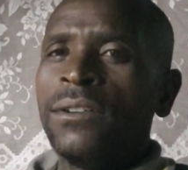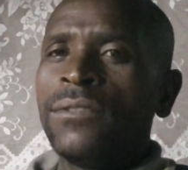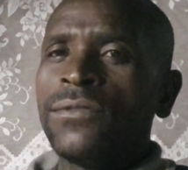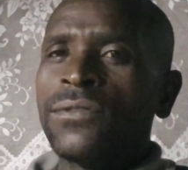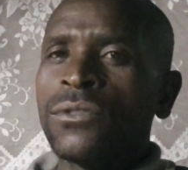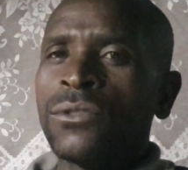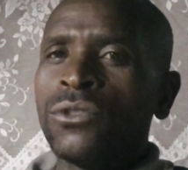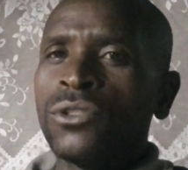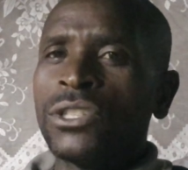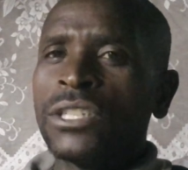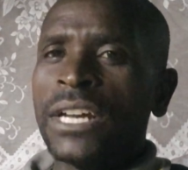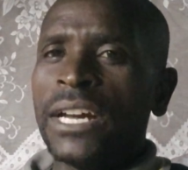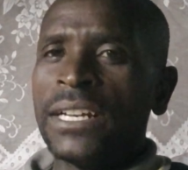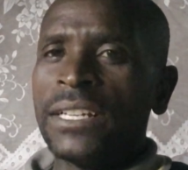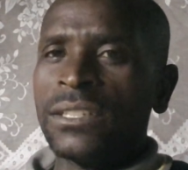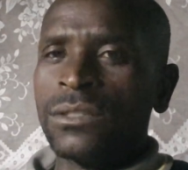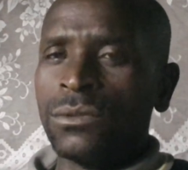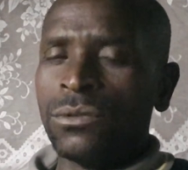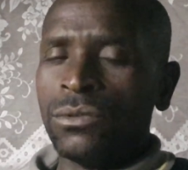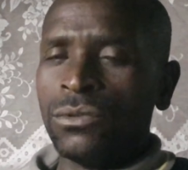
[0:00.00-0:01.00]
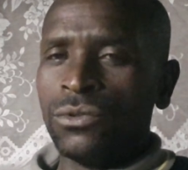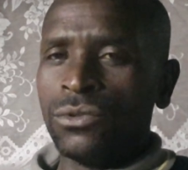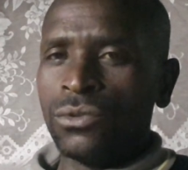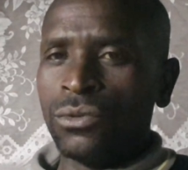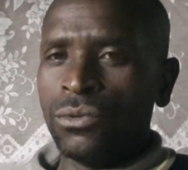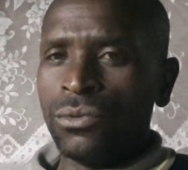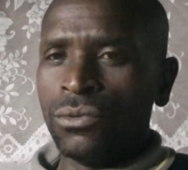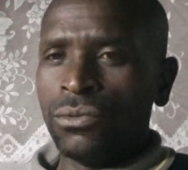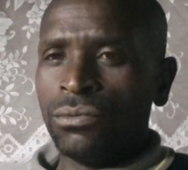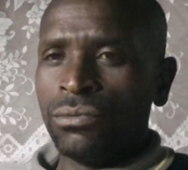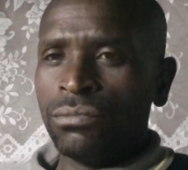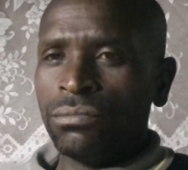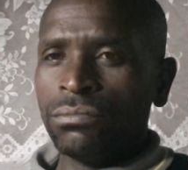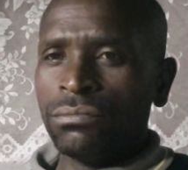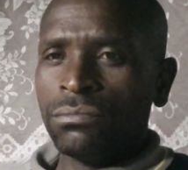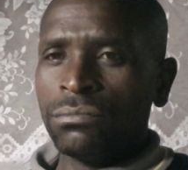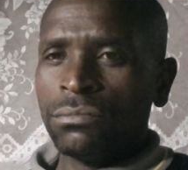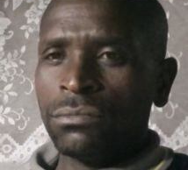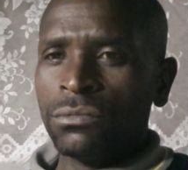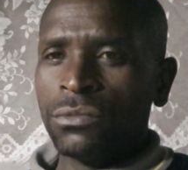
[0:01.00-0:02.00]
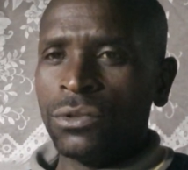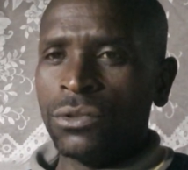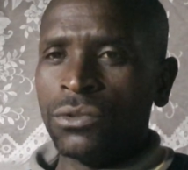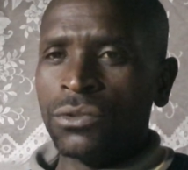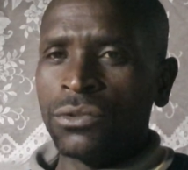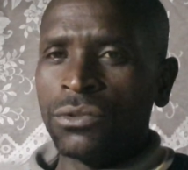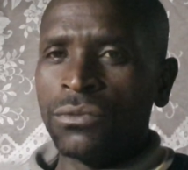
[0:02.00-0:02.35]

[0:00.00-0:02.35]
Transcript: Flowcharts also, questions